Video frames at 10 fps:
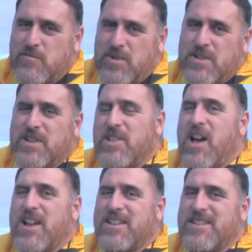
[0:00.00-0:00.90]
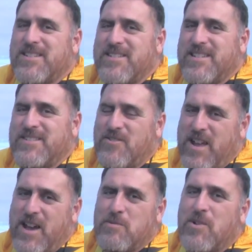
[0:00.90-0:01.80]
But good luck in your
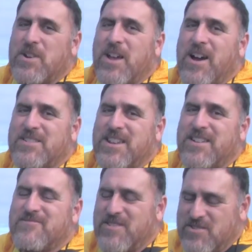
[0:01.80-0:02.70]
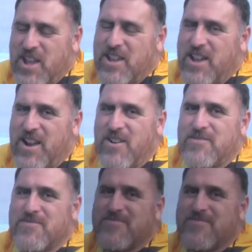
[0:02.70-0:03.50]
abalone hunting and take care.